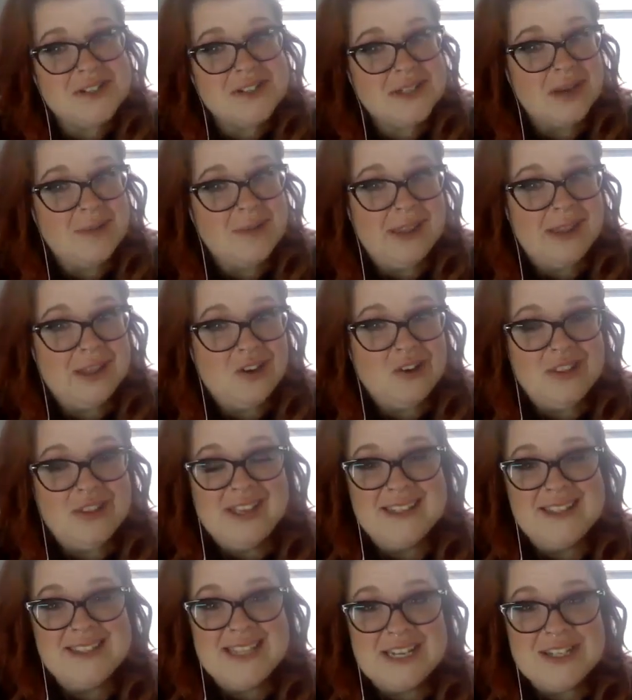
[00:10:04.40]
just going to be a letter that
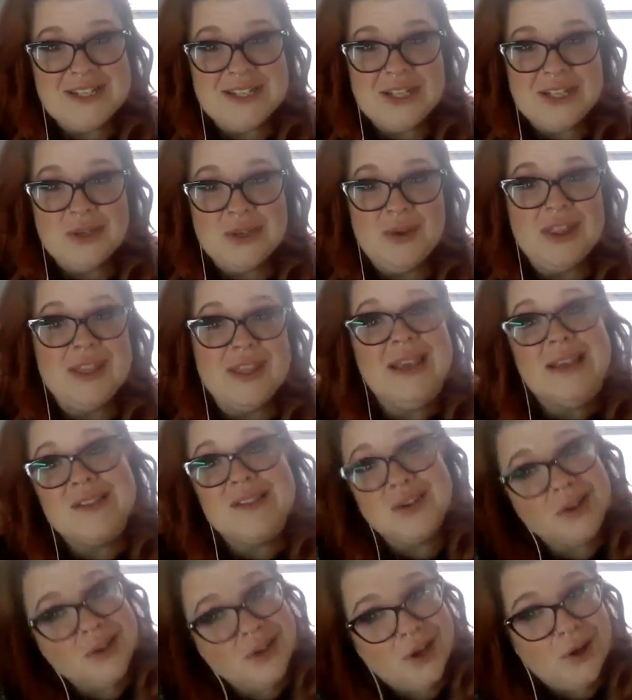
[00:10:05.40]
gets sent to you with a yes
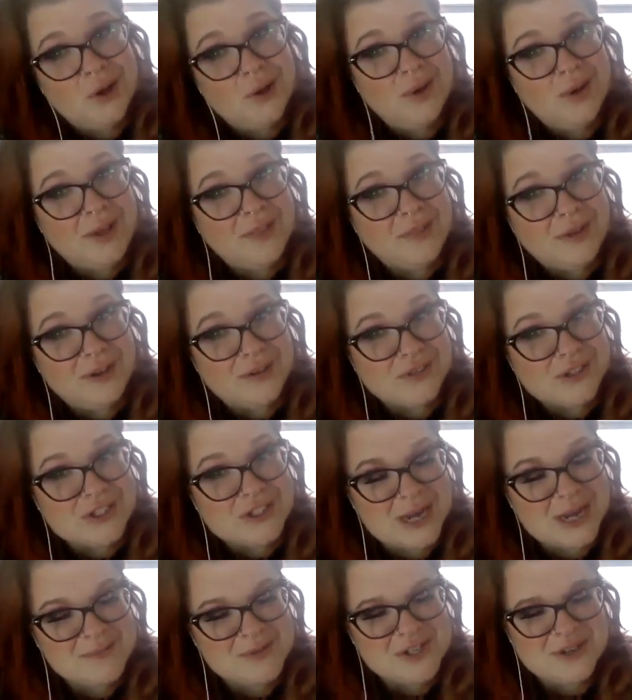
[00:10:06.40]
or a no on the coverage
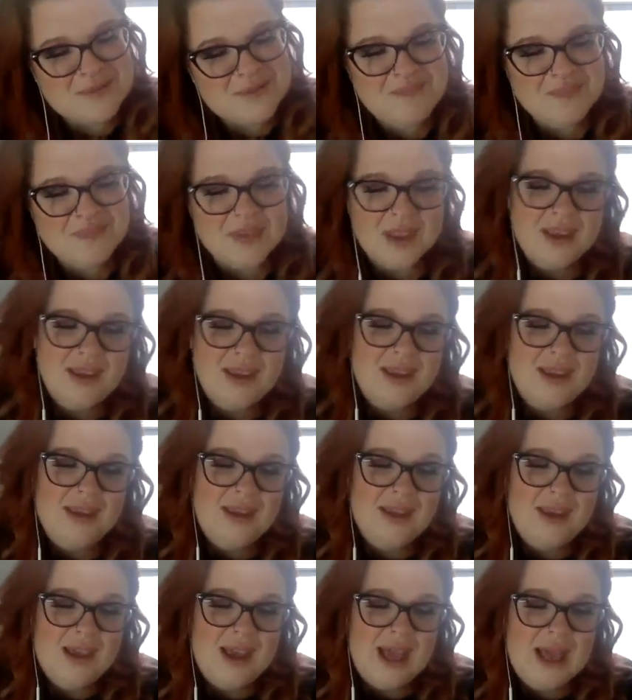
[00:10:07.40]
option.
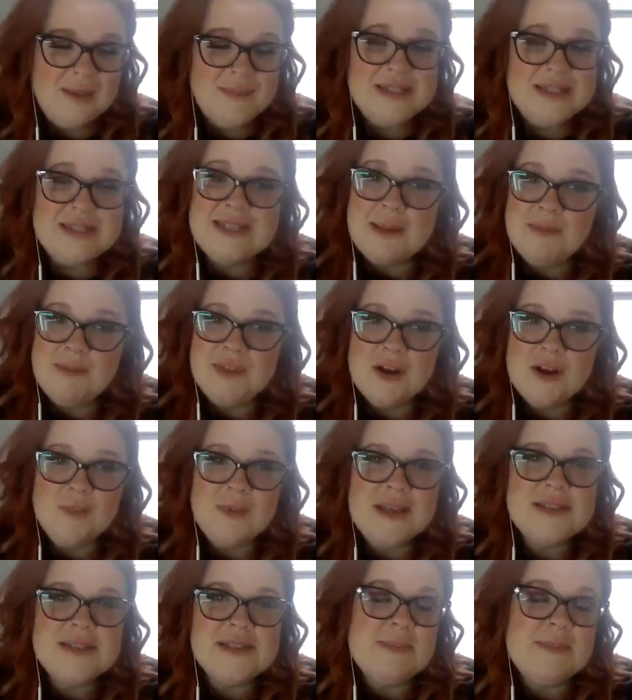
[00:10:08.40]
And step
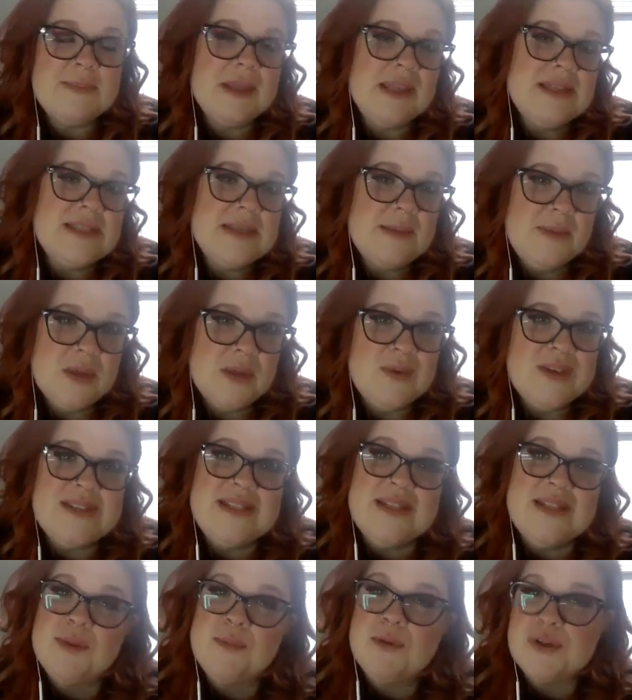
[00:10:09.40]
therapy is typically something we
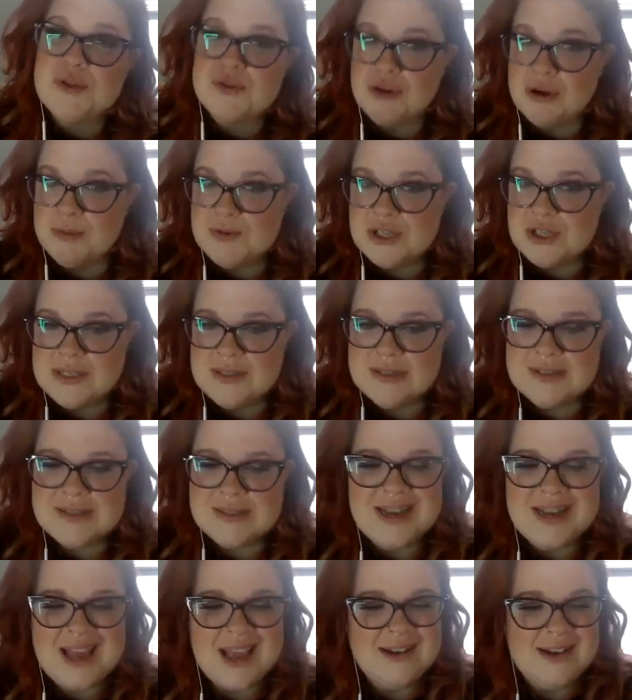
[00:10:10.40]
see with
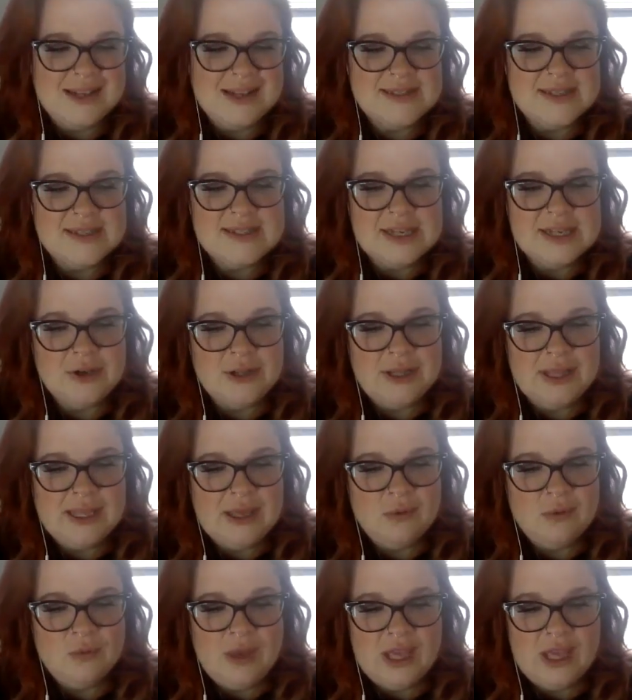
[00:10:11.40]
prescriptions, not
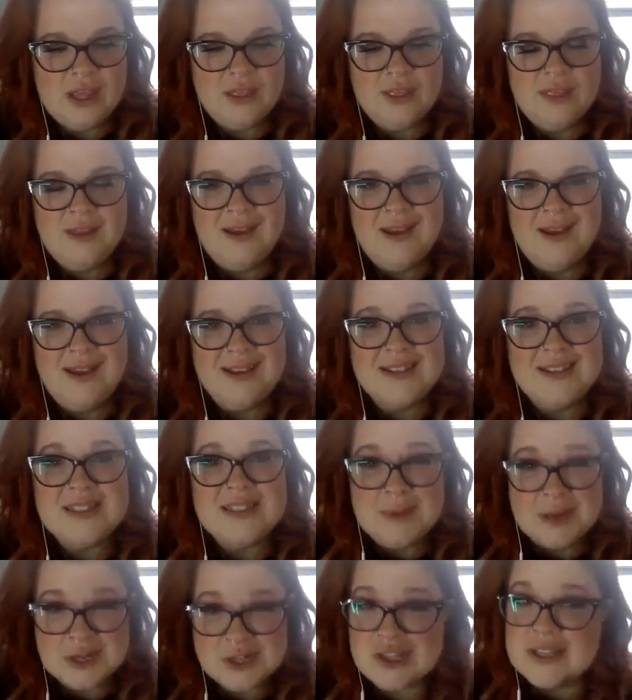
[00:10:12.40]
necessarily with
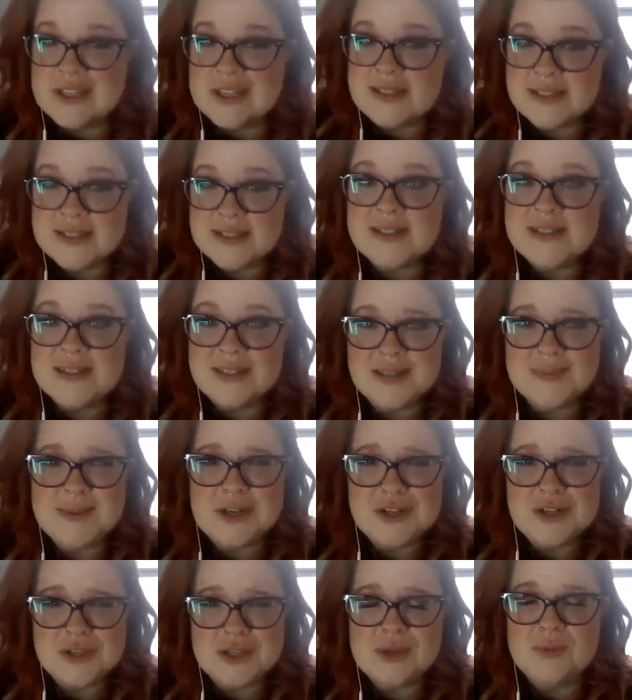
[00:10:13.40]
specialists,
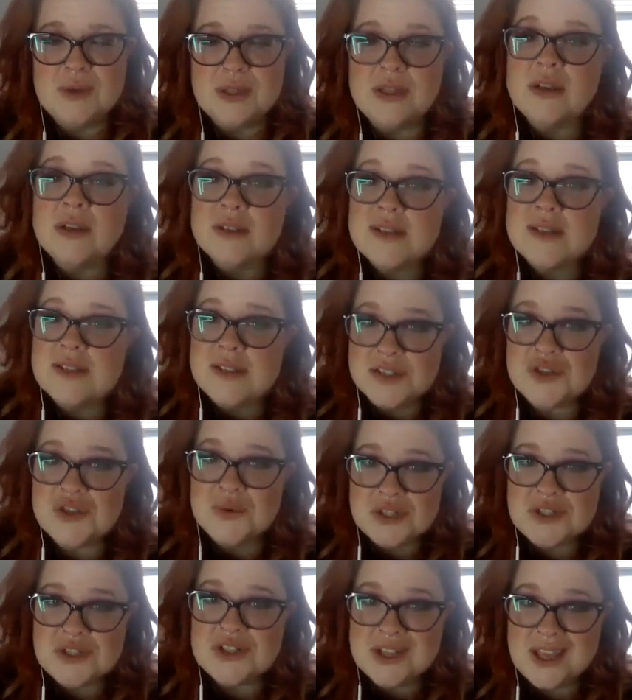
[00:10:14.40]
especially when there's a
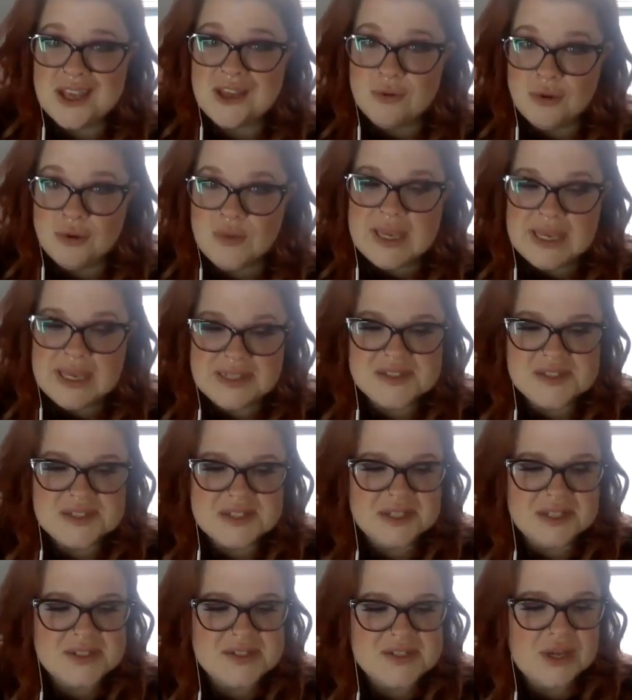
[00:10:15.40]
situation like throat
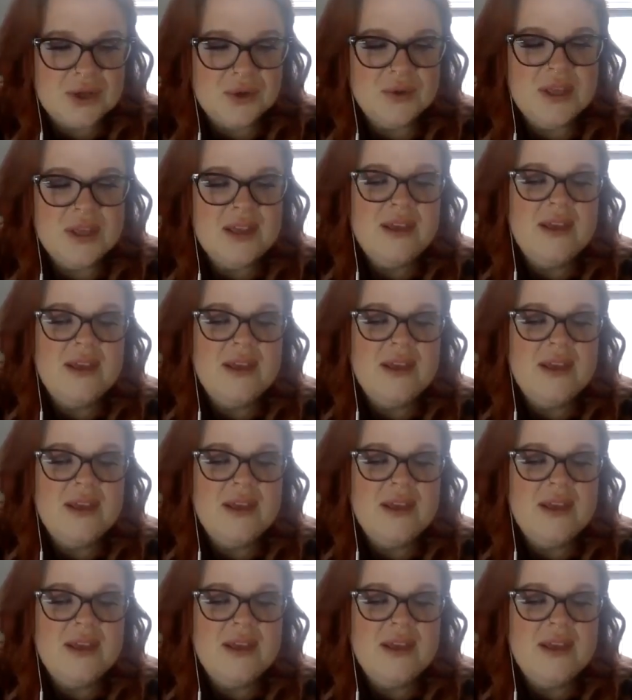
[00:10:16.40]
cancer. So